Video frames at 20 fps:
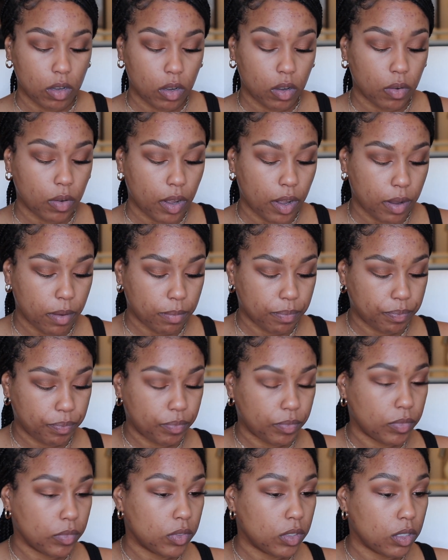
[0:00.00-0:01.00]
Okay,
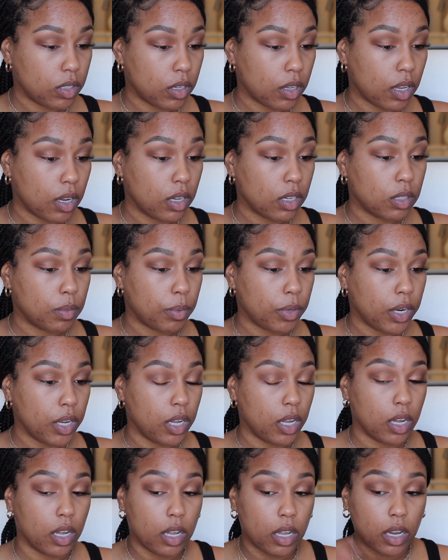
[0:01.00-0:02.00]
so that looks pretty
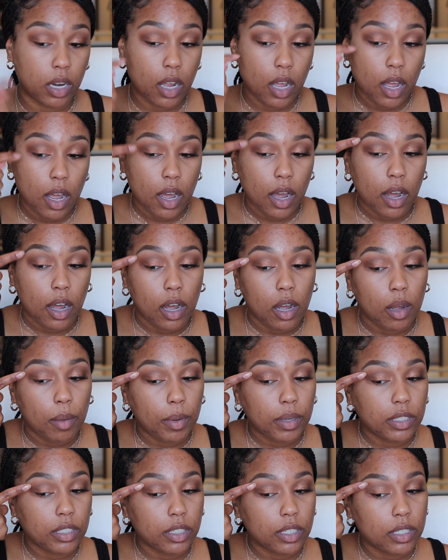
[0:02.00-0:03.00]
good.
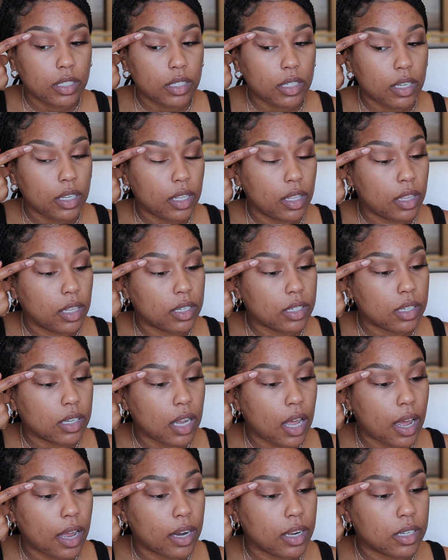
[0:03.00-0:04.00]
As you can see, this
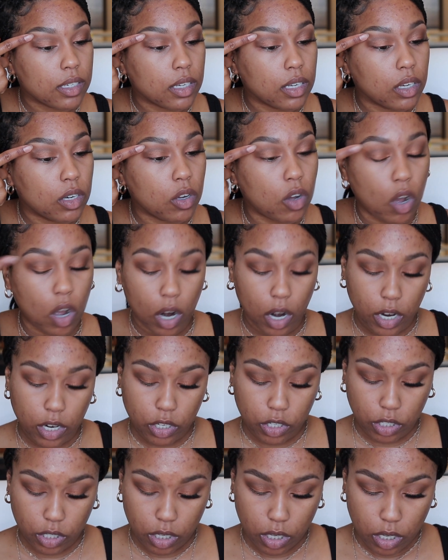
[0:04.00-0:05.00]
line is a little
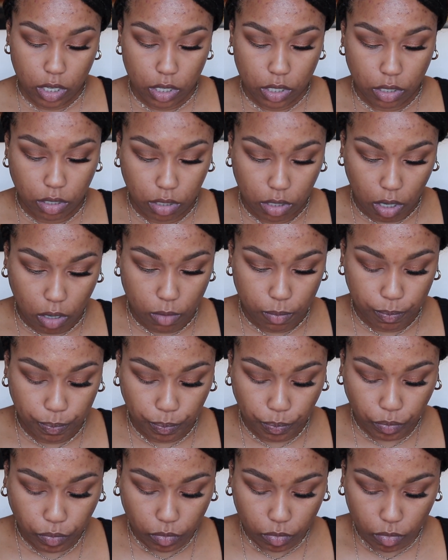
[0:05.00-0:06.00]
harsh, so
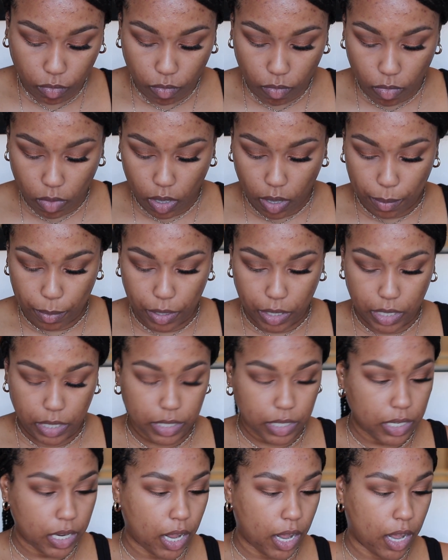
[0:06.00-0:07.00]
I'm
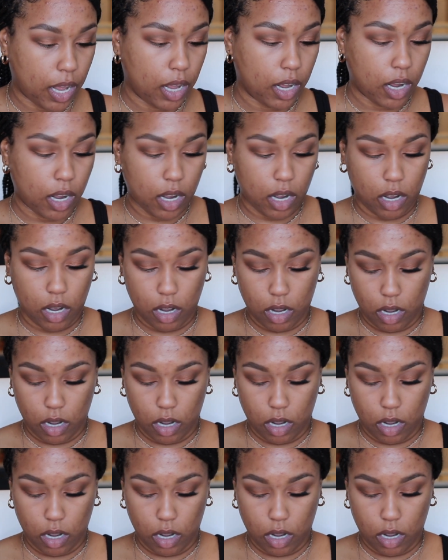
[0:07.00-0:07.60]
gonna take